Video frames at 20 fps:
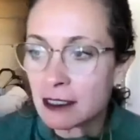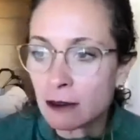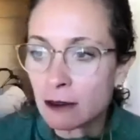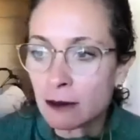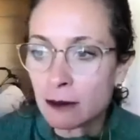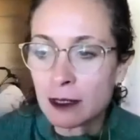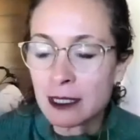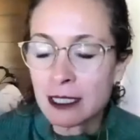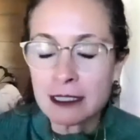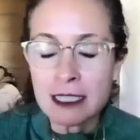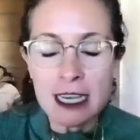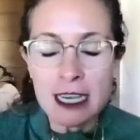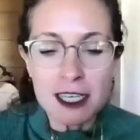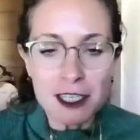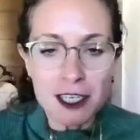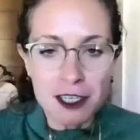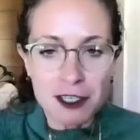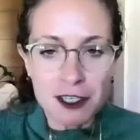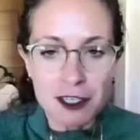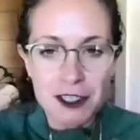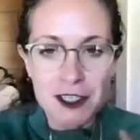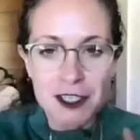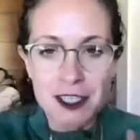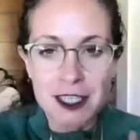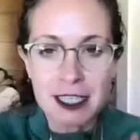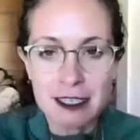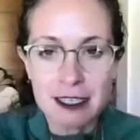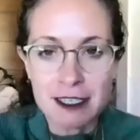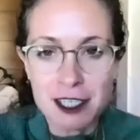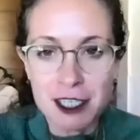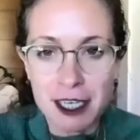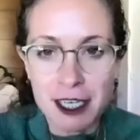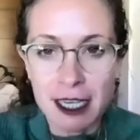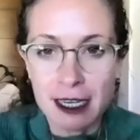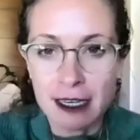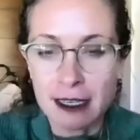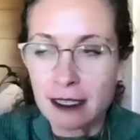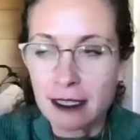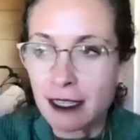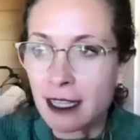So Natasha just
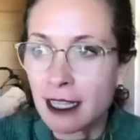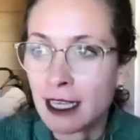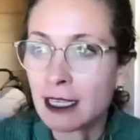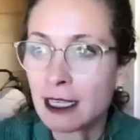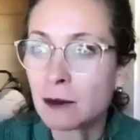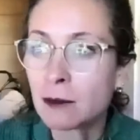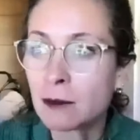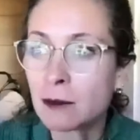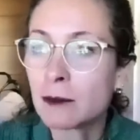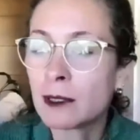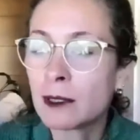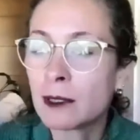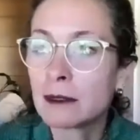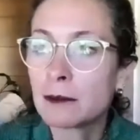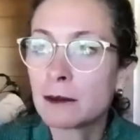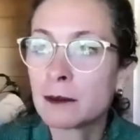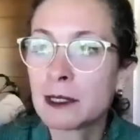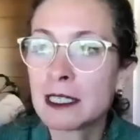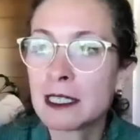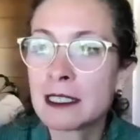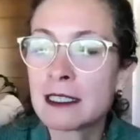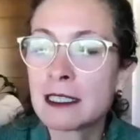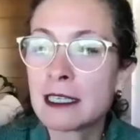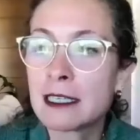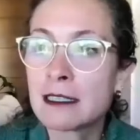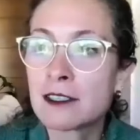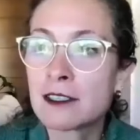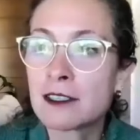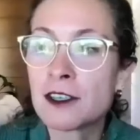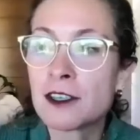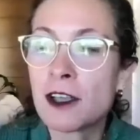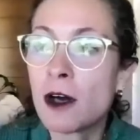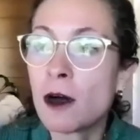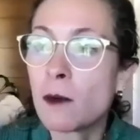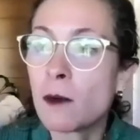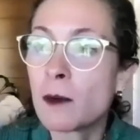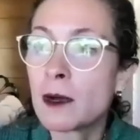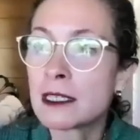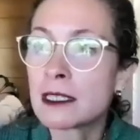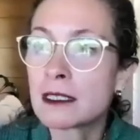shared that what Sid
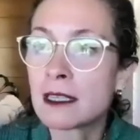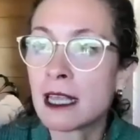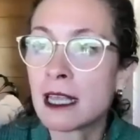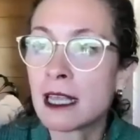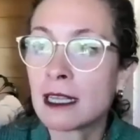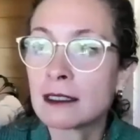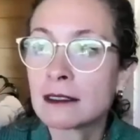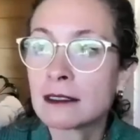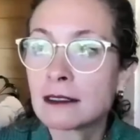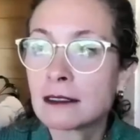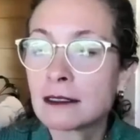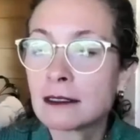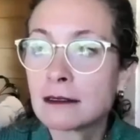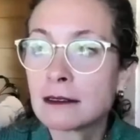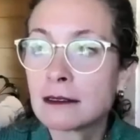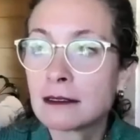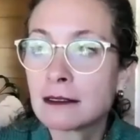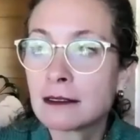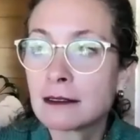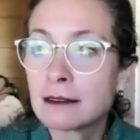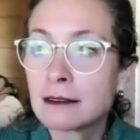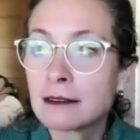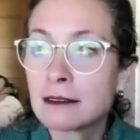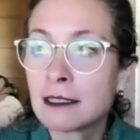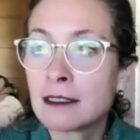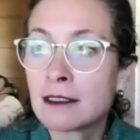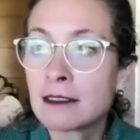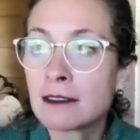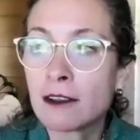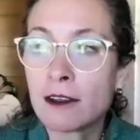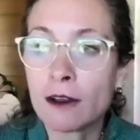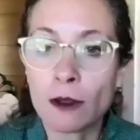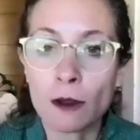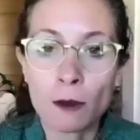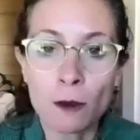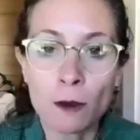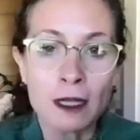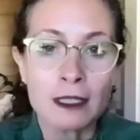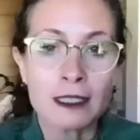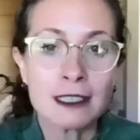saw was that it's
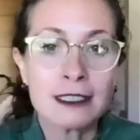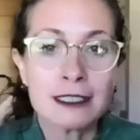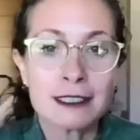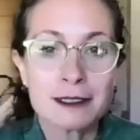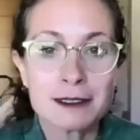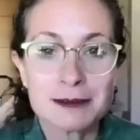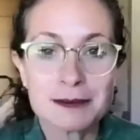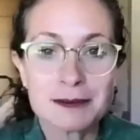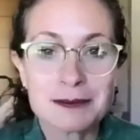all one.